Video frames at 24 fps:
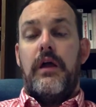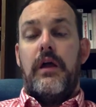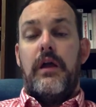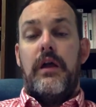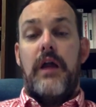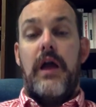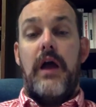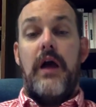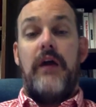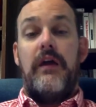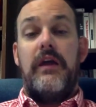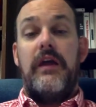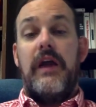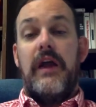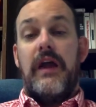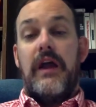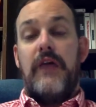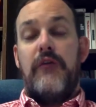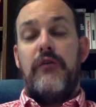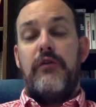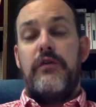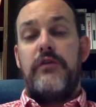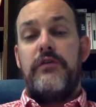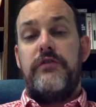Now, again,
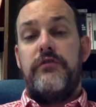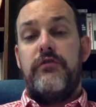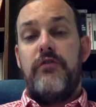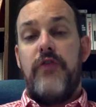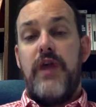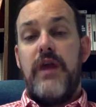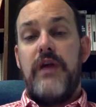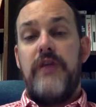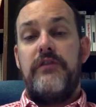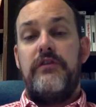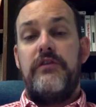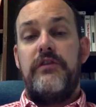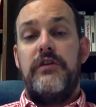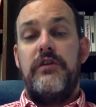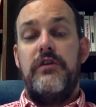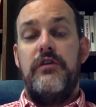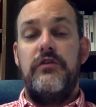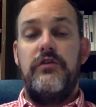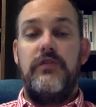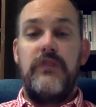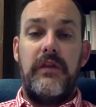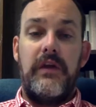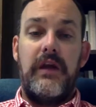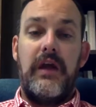I want to stress
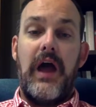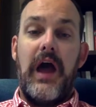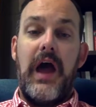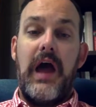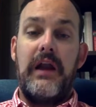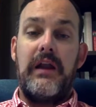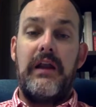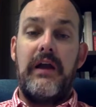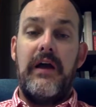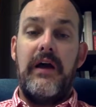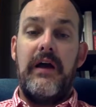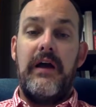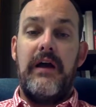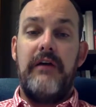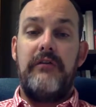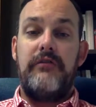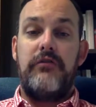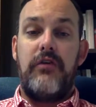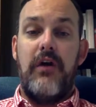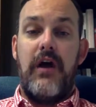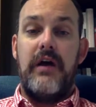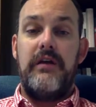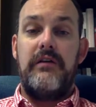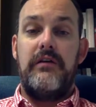using the guideline. I've
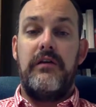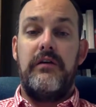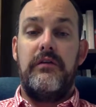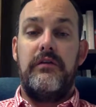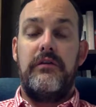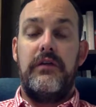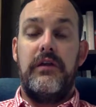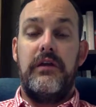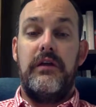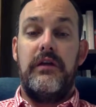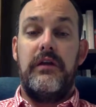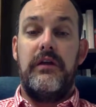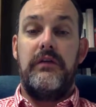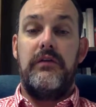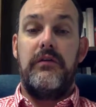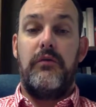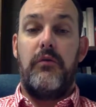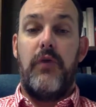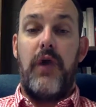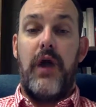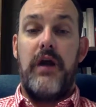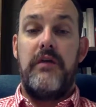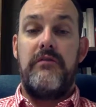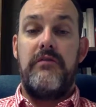tried to
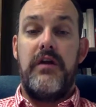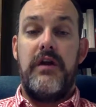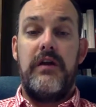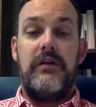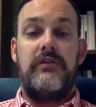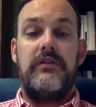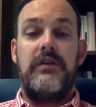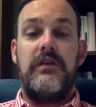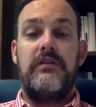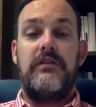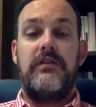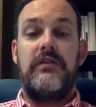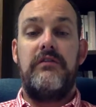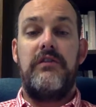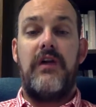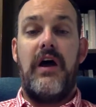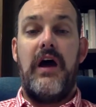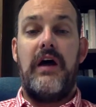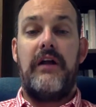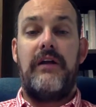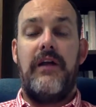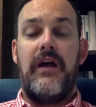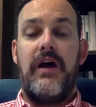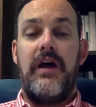write a very extensive
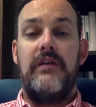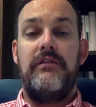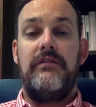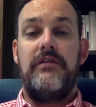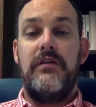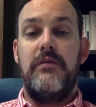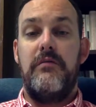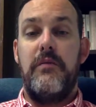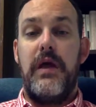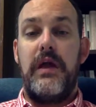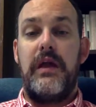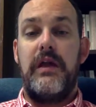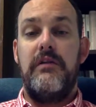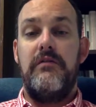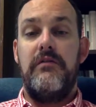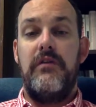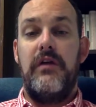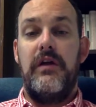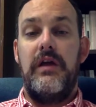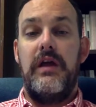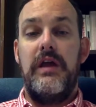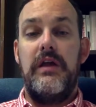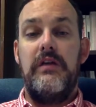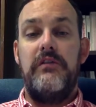guideline to make it
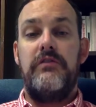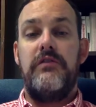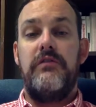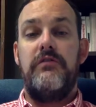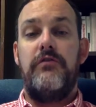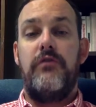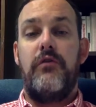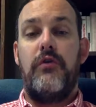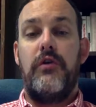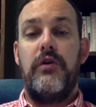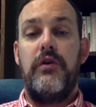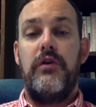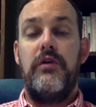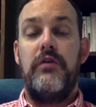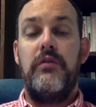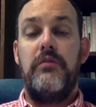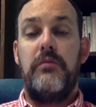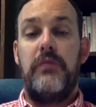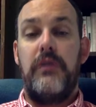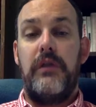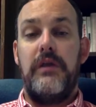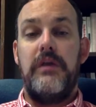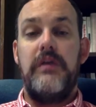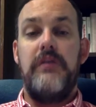very easy for you.
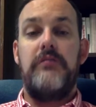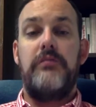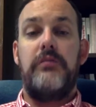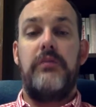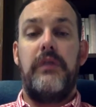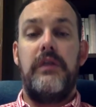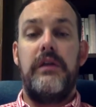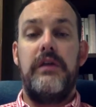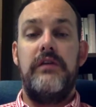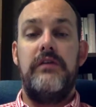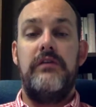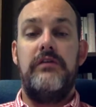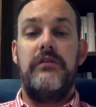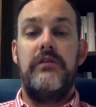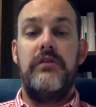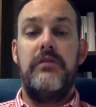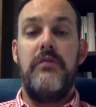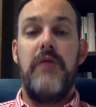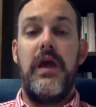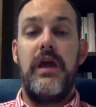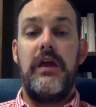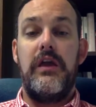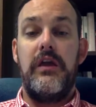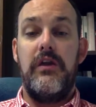Please, please
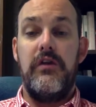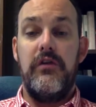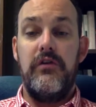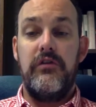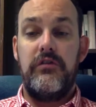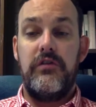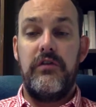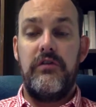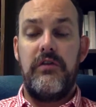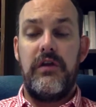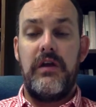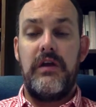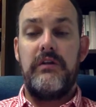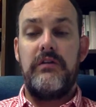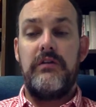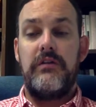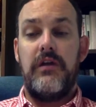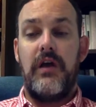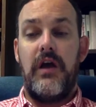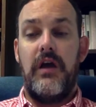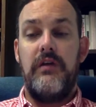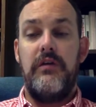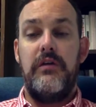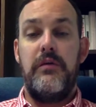do make use of it.
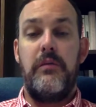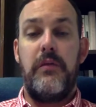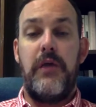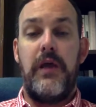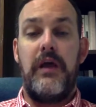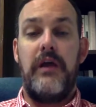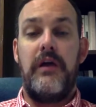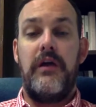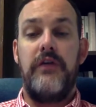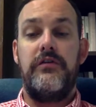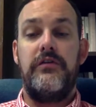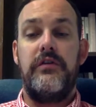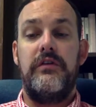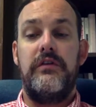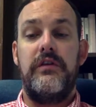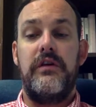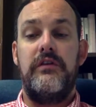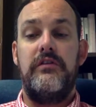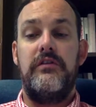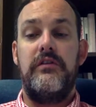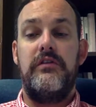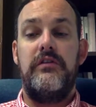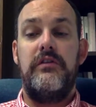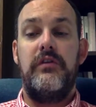I do pay close
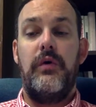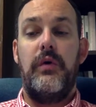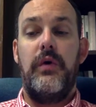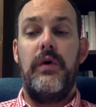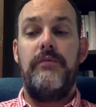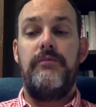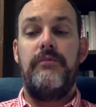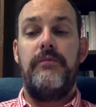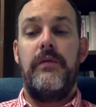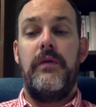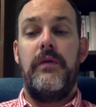attention to it.